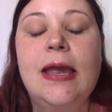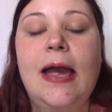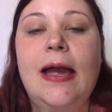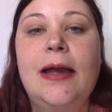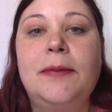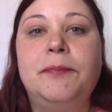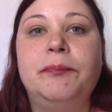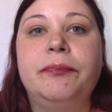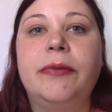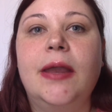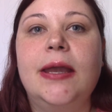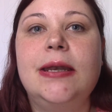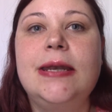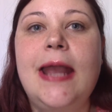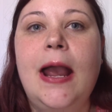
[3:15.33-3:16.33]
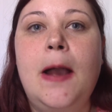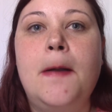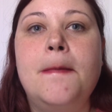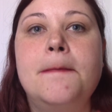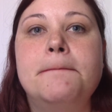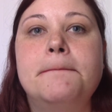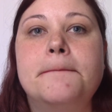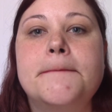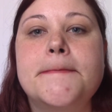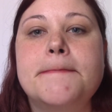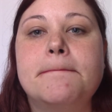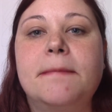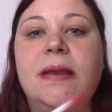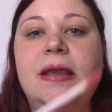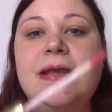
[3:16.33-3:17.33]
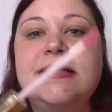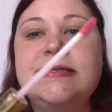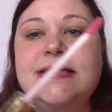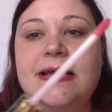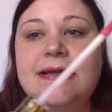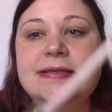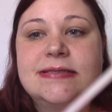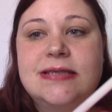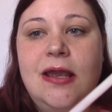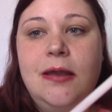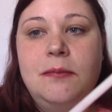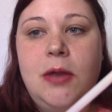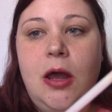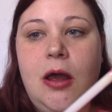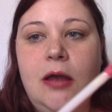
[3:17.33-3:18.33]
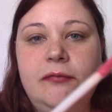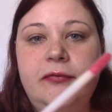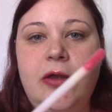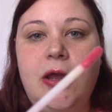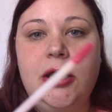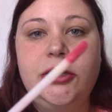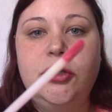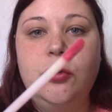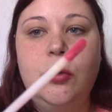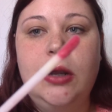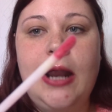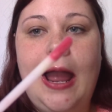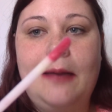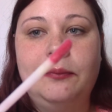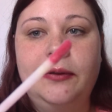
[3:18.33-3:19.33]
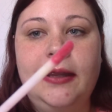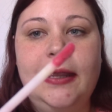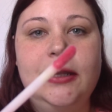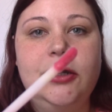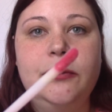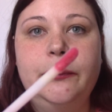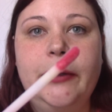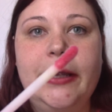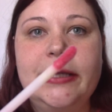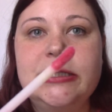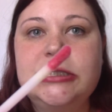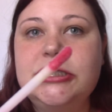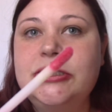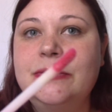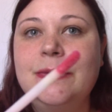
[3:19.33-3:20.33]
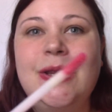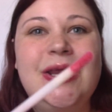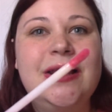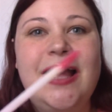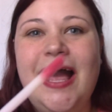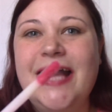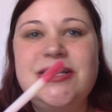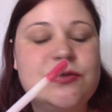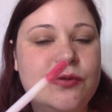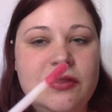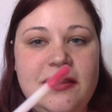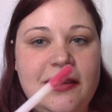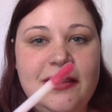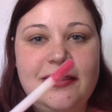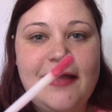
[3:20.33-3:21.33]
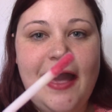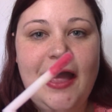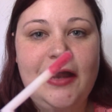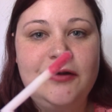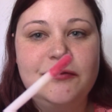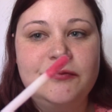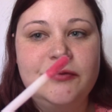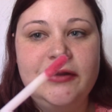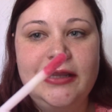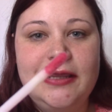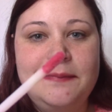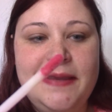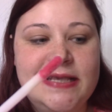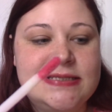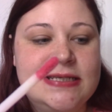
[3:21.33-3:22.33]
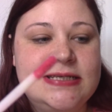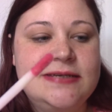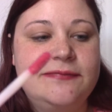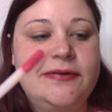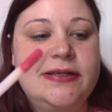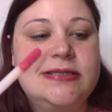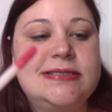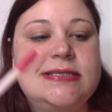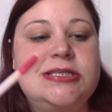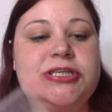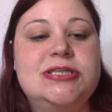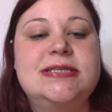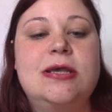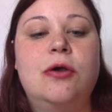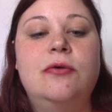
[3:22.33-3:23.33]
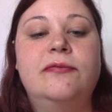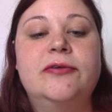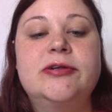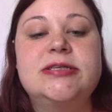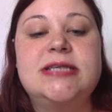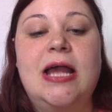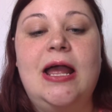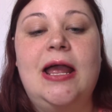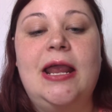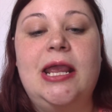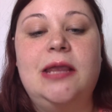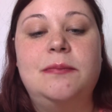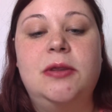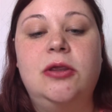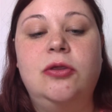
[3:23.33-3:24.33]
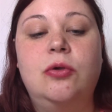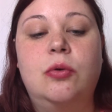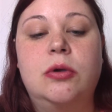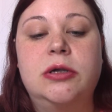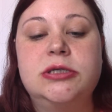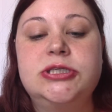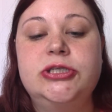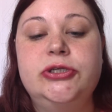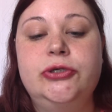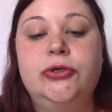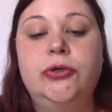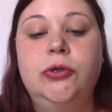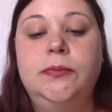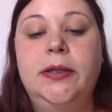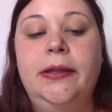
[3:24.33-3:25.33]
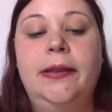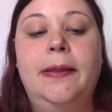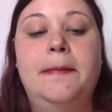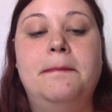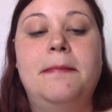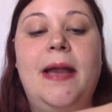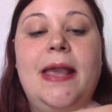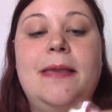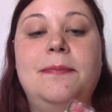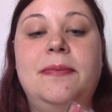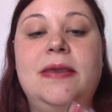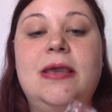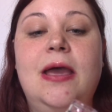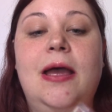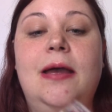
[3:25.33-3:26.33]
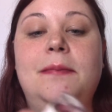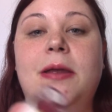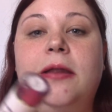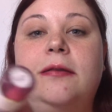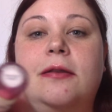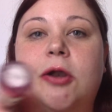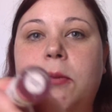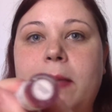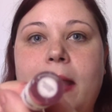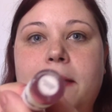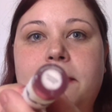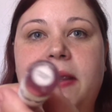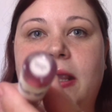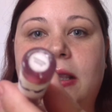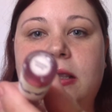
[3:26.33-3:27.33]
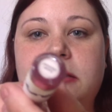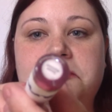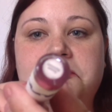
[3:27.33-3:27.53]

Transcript: Now, it does come off on your applicator brush. I don't think that really makes a difference. It's just over time your tube might become a little bit pink.